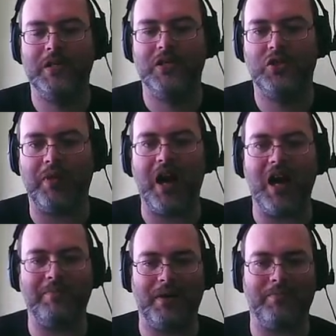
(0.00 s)

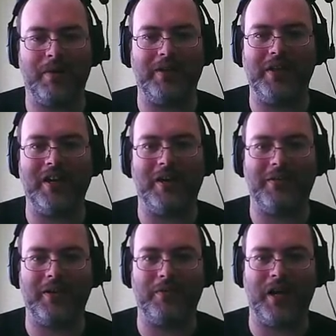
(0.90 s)
Spot, but but I think I
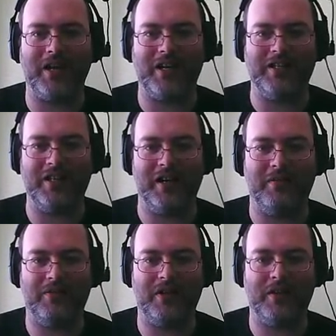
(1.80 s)
think I'm getting the idea. I
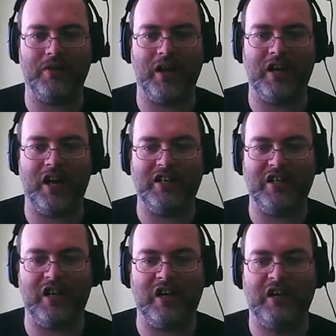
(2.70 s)
think I'm getting the
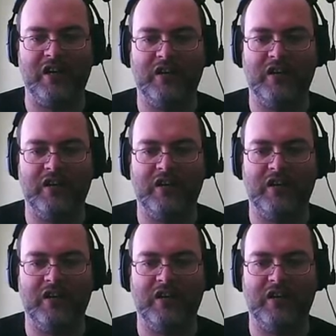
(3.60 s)
idea.